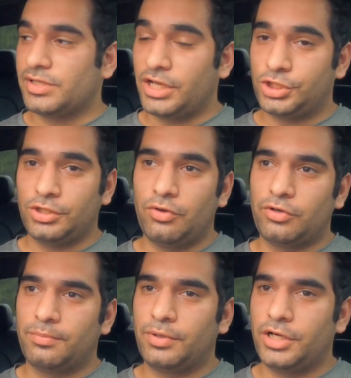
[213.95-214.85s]
actually low
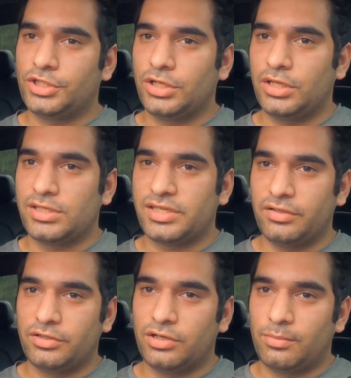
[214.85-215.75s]
compression in
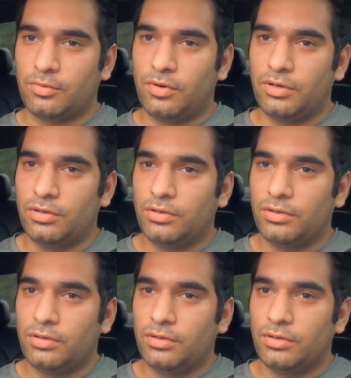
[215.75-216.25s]
cylinder number 1.